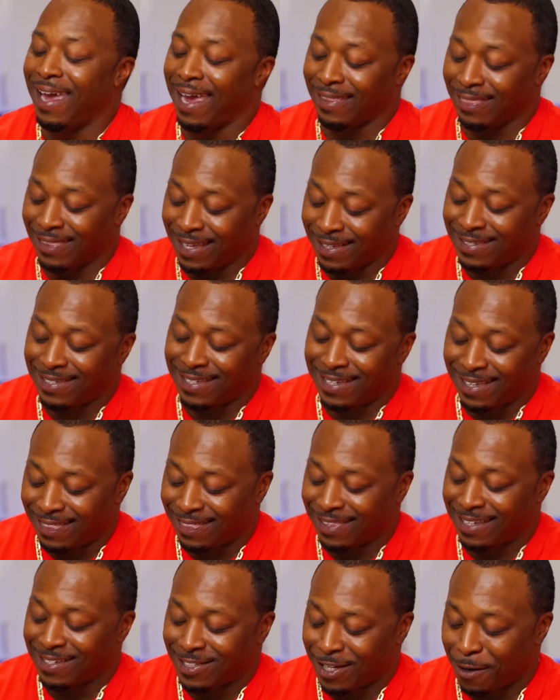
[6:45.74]
And let's get
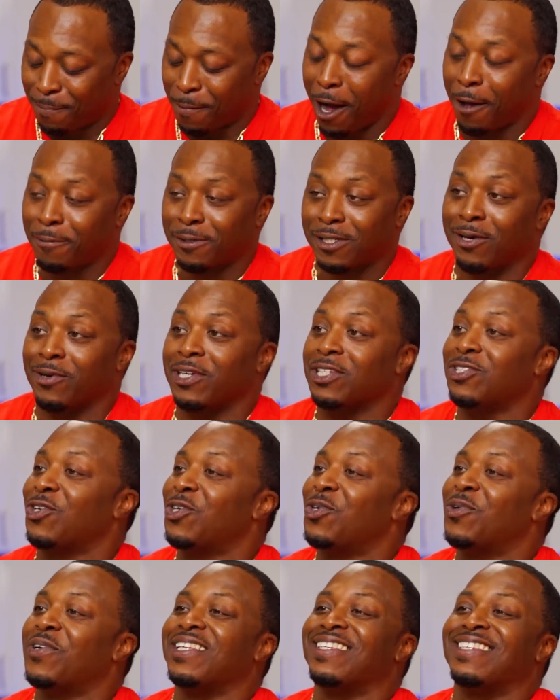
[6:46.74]
these kebabs loaded so
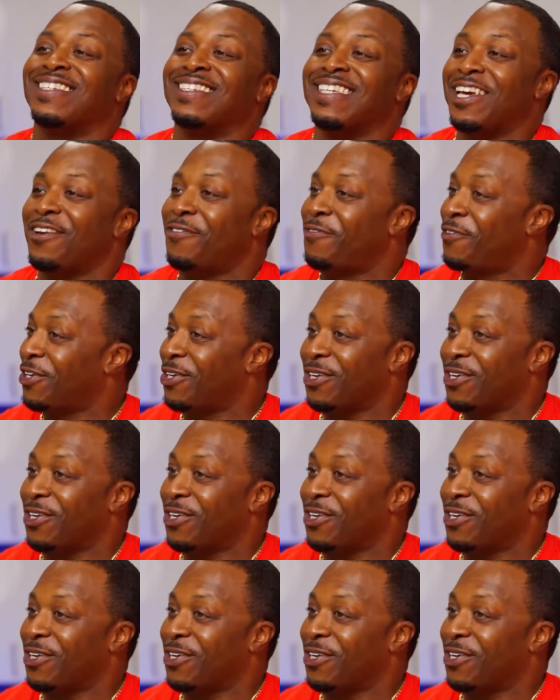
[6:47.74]
you can see it for